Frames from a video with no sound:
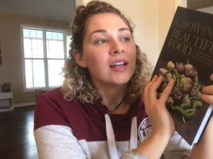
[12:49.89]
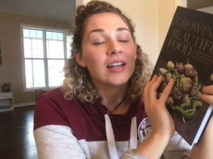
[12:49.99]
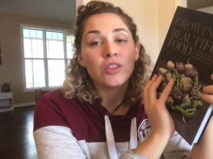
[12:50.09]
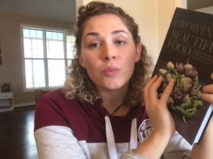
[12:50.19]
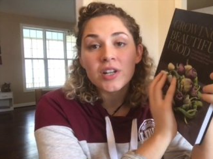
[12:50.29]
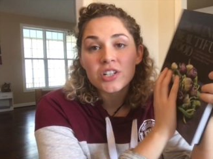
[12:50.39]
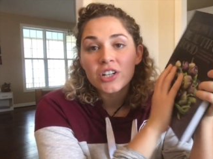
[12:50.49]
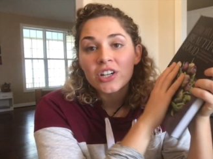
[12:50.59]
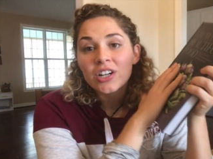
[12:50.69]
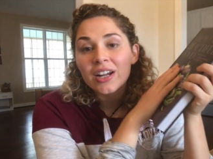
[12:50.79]
in the
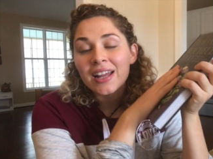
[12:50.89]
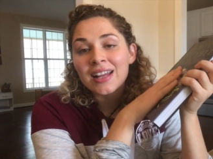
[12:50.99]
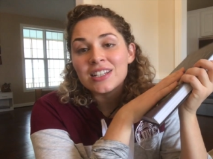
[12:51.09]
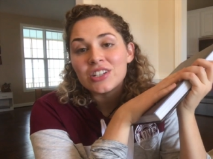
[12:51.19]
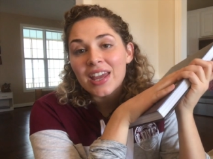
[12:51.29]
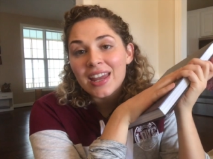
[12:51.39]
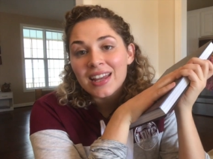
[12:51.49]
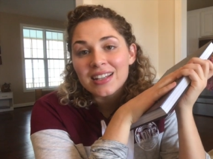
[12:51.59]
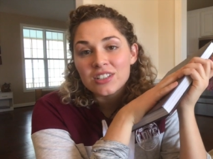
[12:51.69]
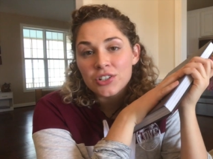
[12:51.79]
winter and you
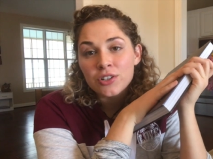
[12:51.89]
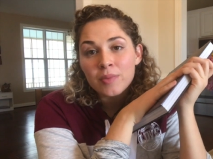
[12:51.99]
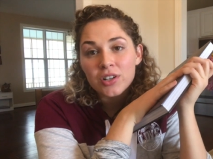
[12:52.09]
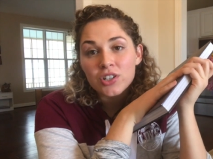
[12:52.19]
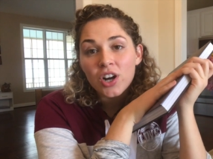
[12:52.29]
can't do much